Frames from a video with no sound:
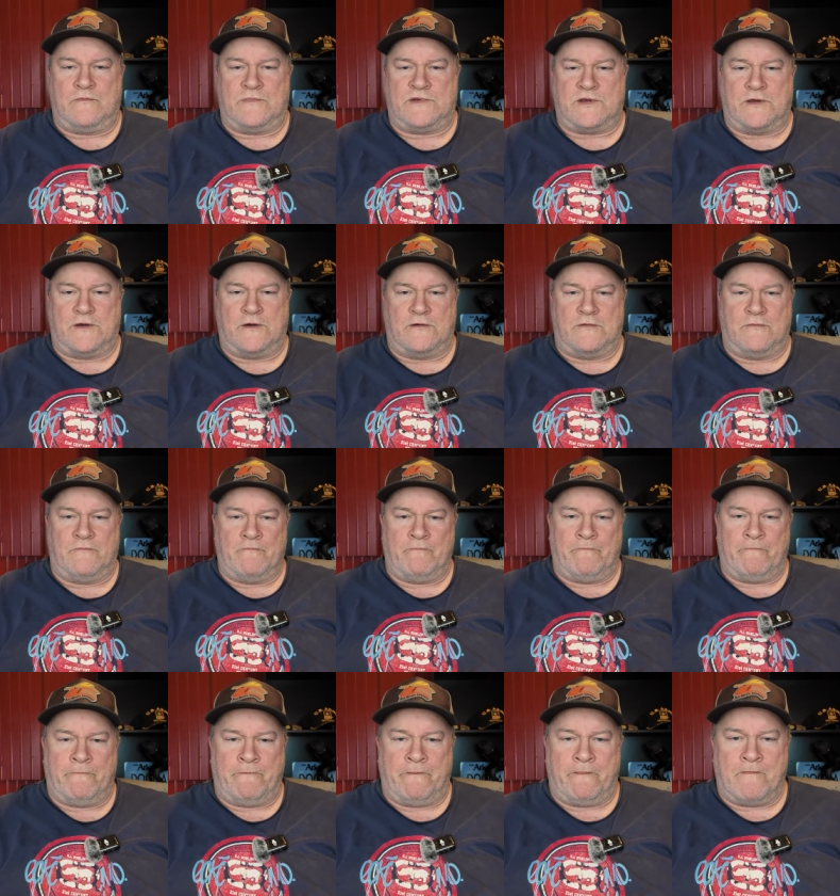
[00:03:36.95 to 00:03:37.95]
So
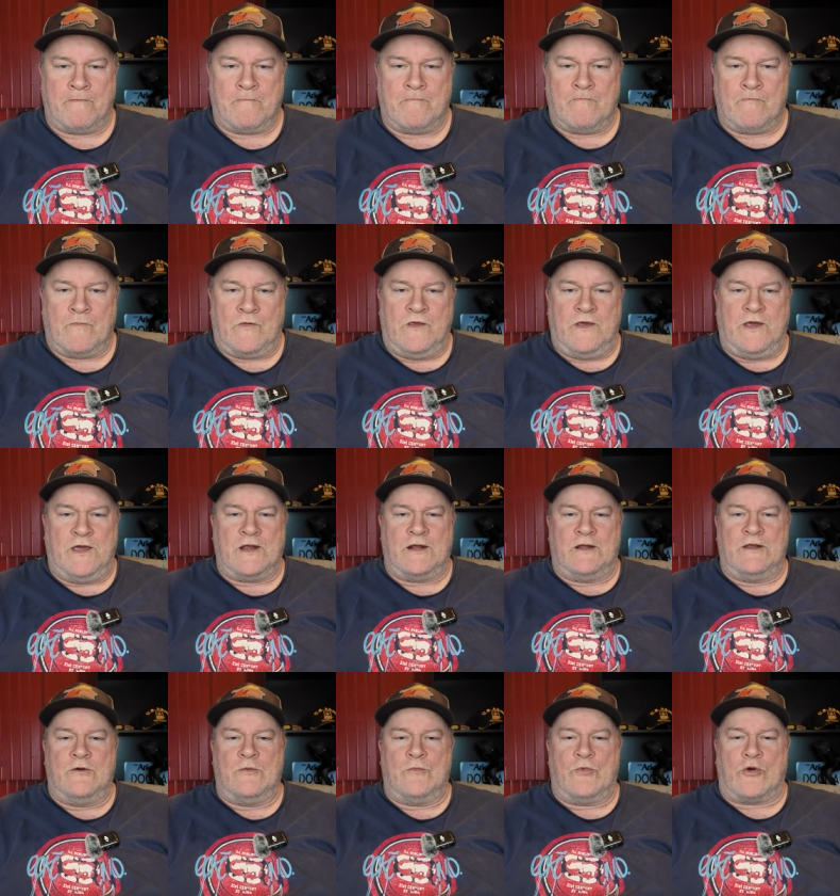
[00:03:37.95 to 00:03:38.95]
you get
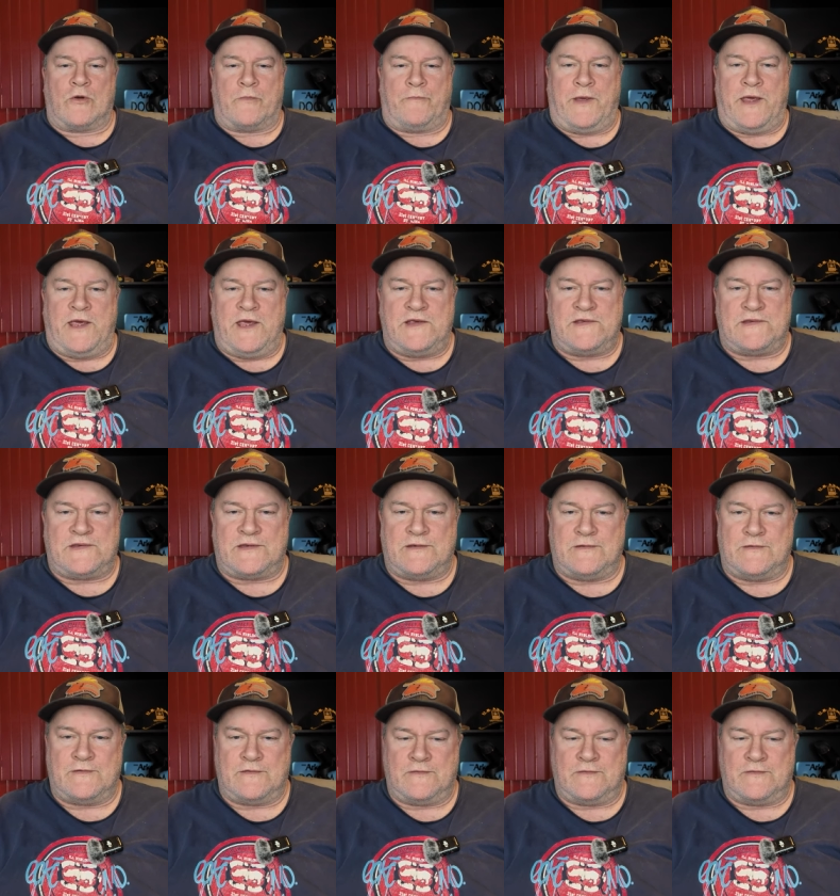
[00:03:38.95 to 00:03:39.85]
a little more peace.